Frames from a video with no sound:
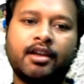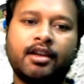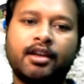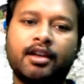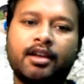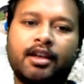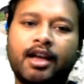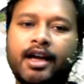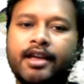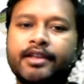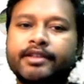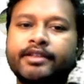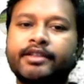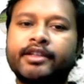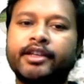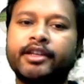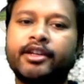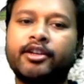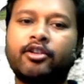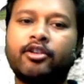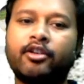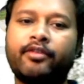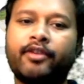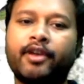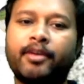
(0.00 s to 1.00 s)
Last
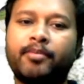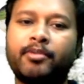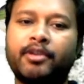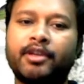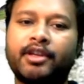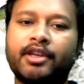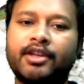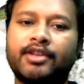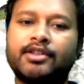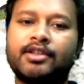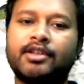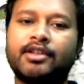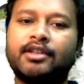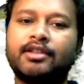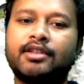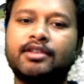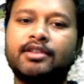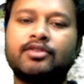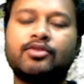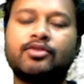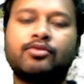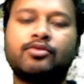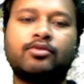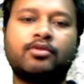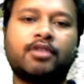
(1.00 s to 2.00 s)
date of application is
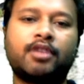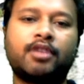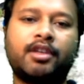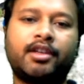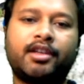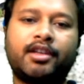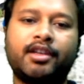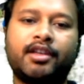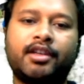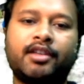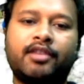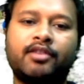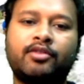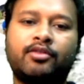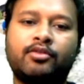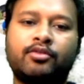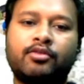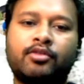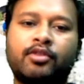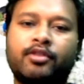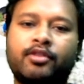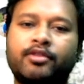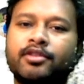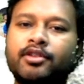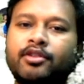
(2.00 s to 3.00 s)
June 30th,
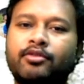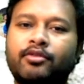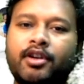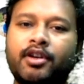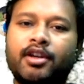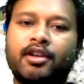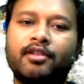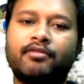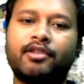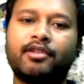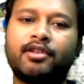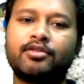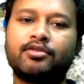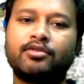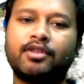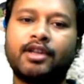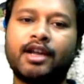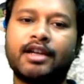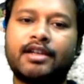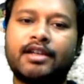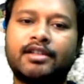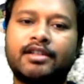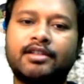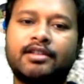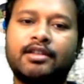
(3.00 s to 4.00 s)
2021. So
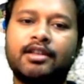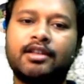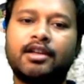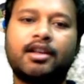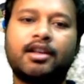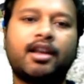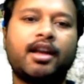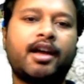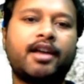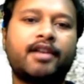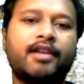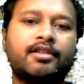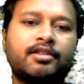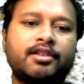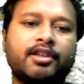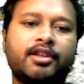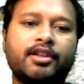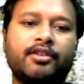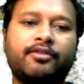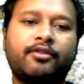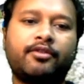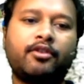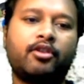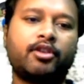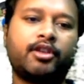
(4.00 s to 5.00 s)
that's the last
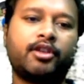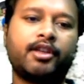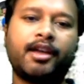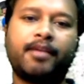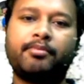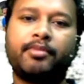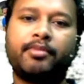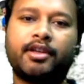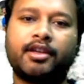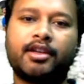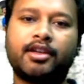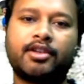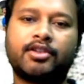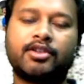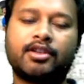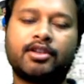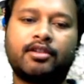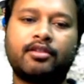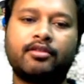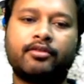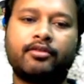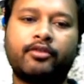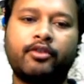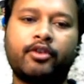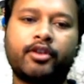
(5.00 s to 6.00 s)
date for the
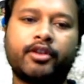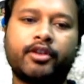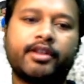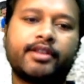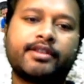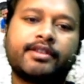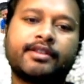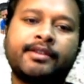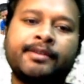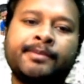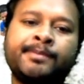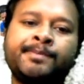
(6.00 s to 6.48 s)
application for this.